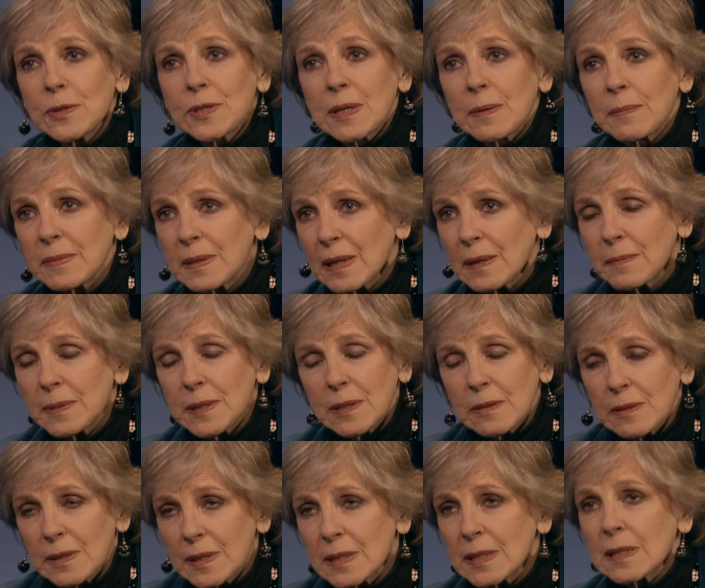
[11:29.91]
Sometimes
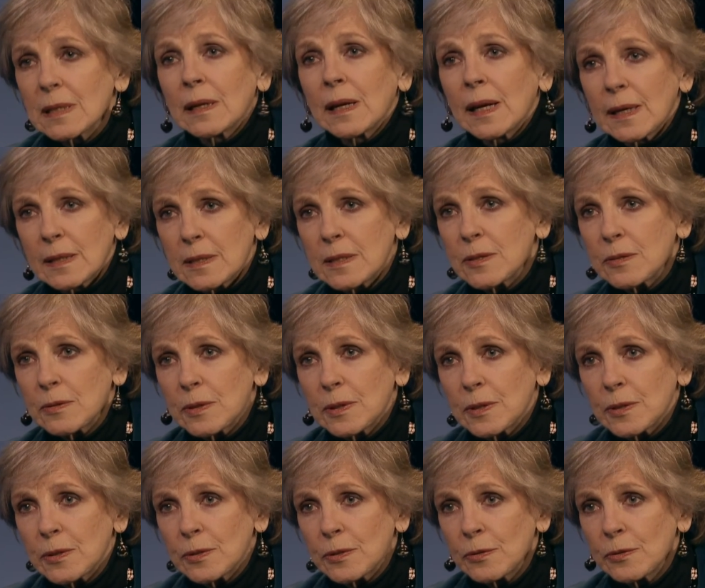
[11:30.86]
there isn't lots you
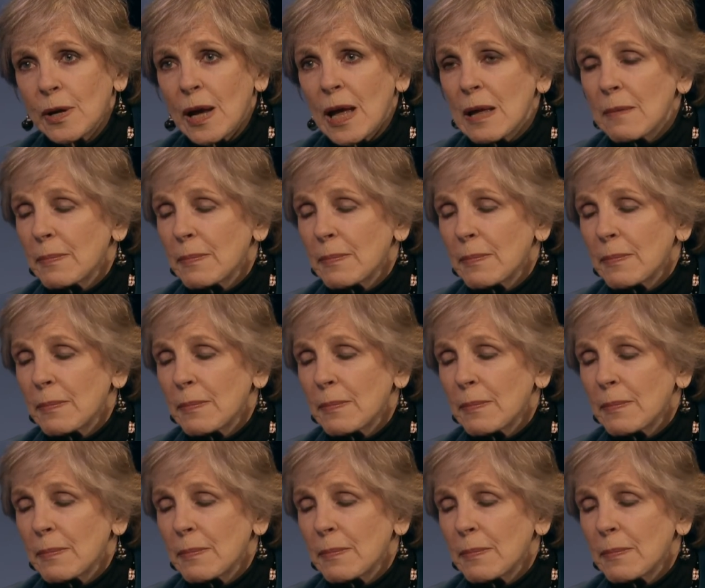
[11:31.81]
can do.